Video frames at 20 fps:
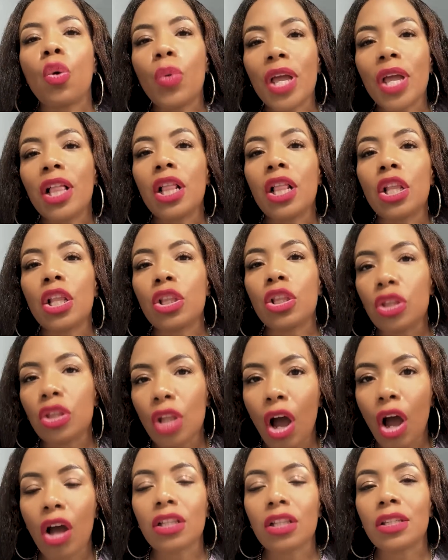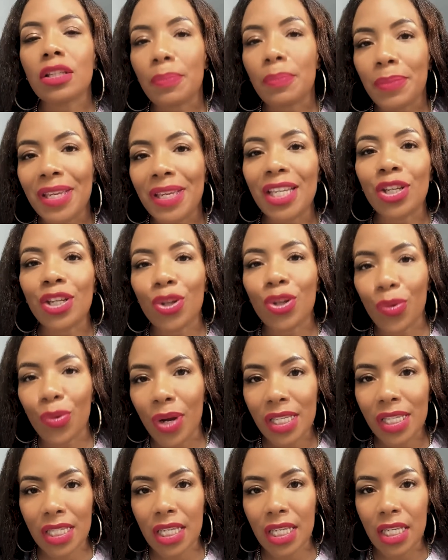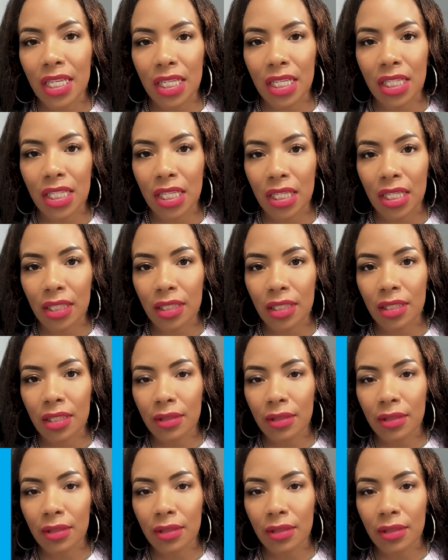will not be U.S. citizens.